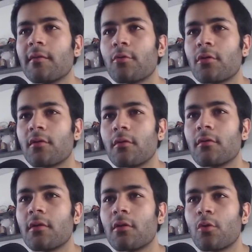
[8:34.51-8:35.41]
put
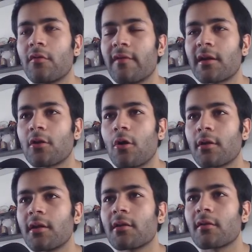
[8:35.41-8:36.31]
the glow effect
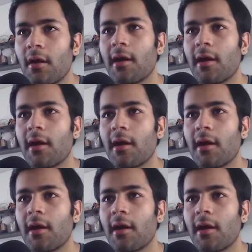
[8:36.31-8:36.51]
on it